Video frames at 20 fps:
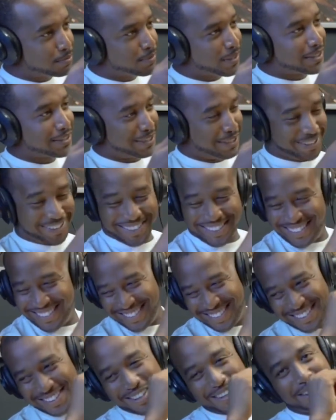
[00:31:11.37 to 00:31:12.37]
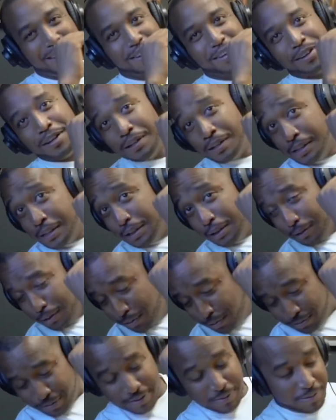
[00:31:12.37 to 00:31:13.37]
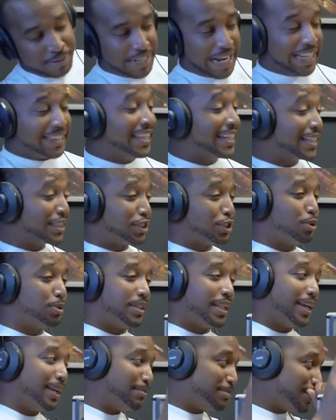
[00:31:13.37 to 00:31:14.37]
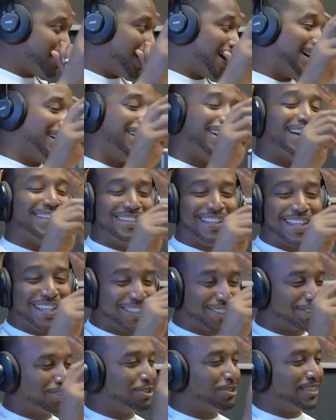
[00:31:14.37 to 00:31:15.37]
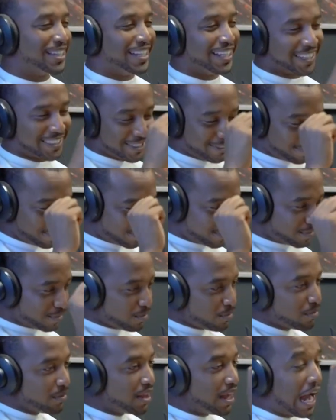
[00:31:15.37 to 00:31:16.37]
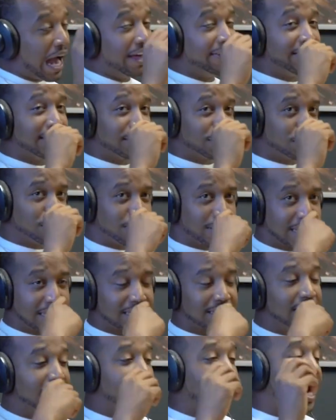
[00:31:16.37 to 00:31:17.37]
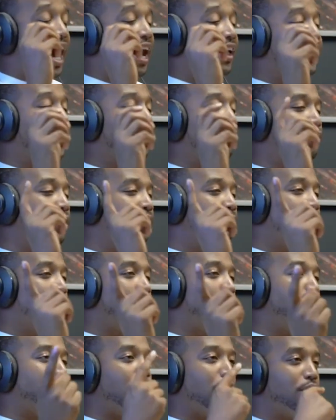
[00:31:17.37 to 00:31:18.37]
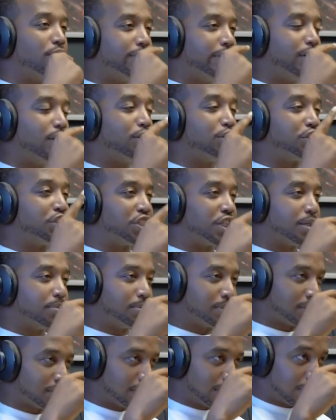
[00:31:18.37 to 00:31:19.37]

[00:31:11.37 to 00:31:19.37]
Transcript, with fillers: places. I think it's two things. I think it's two things. I think it's two things. I think when we were brought over here on ships,